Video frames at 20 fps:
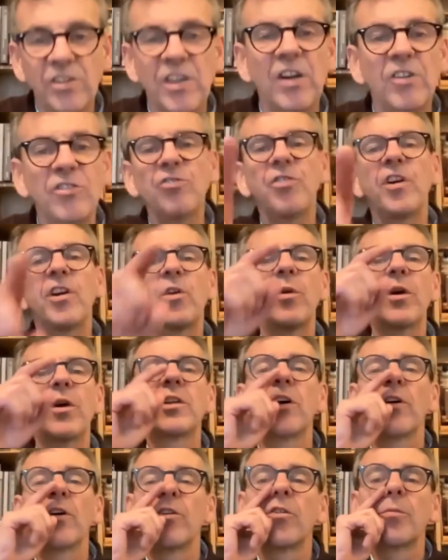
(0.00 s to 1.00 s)
just very
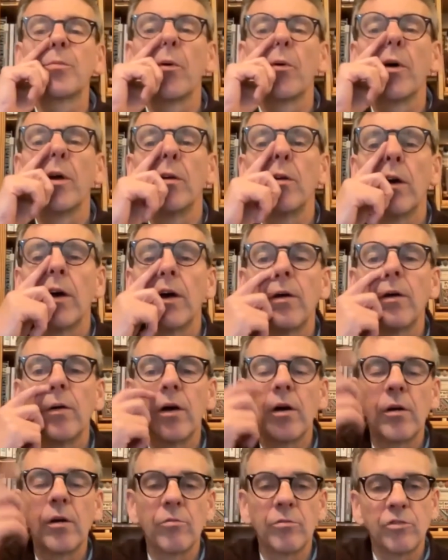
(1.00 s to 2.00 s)
quickly on this point,
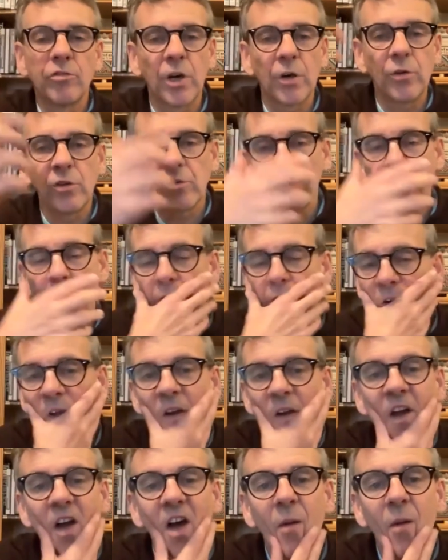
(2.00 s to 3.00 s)
Jody's point.
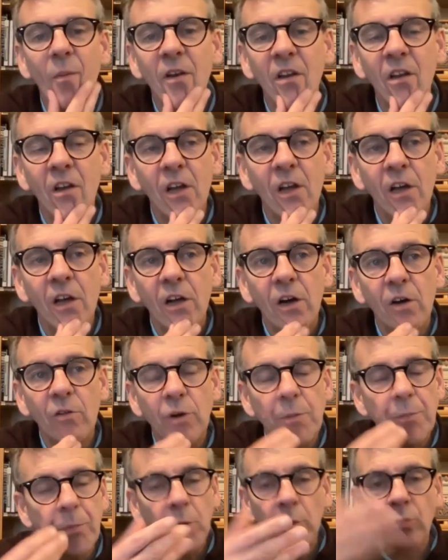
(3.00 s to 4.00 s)
I mean,
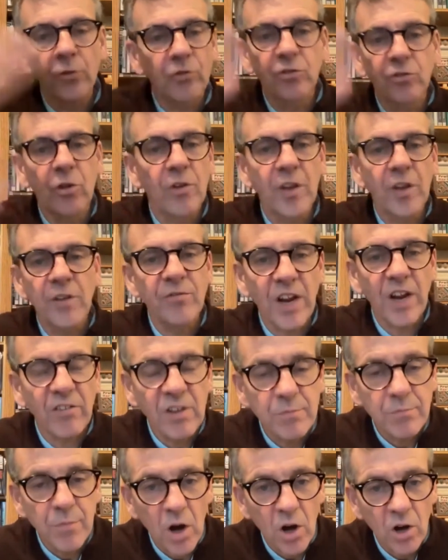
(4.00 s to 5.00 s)
reports, do they
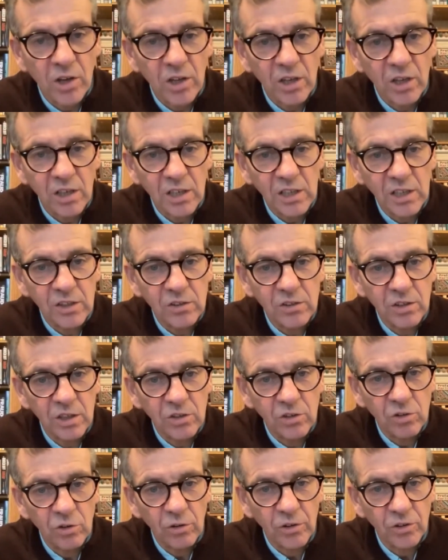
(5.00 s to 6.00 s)
vary markedly
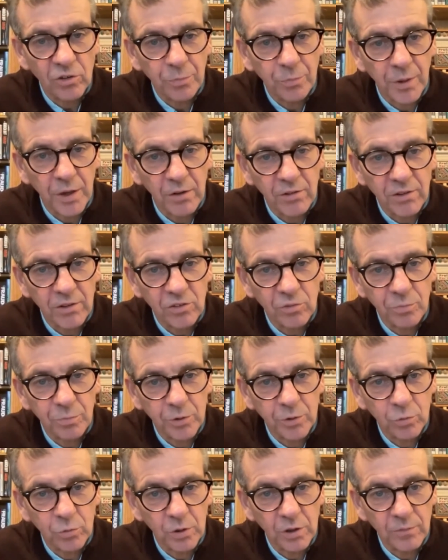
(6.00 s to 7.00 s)
in your experience
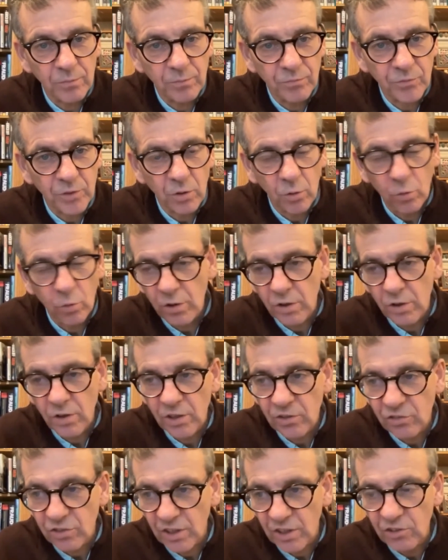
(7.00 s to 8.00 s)
between
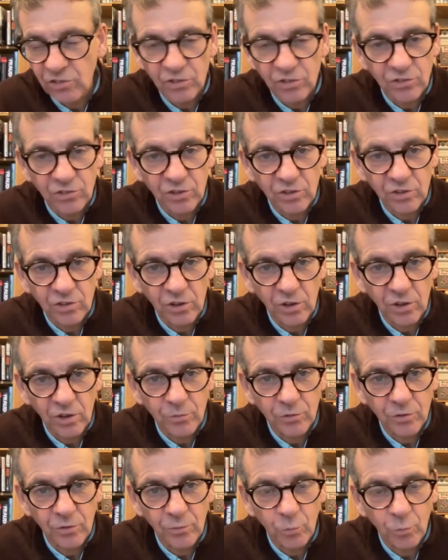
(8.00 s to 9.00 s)
organizations in
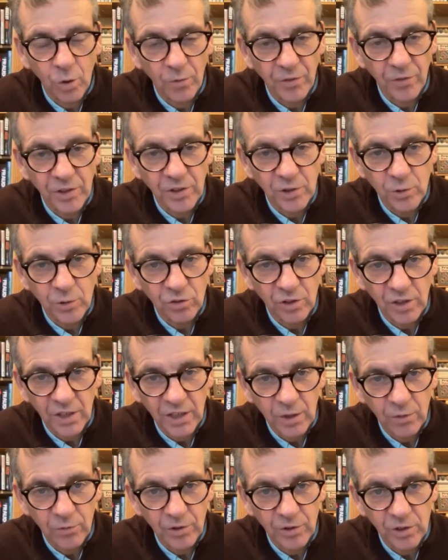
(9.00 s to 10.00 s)
terms of what they use and
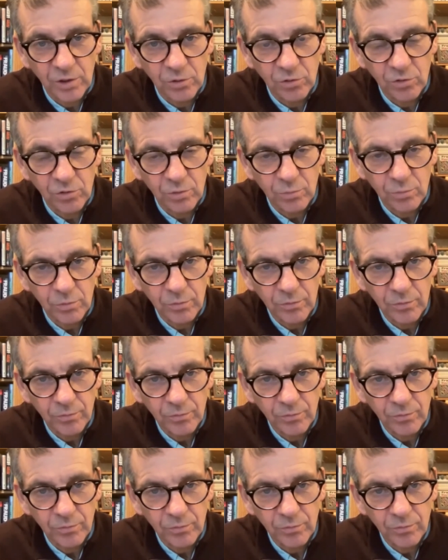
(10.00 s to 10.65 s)
how they use them?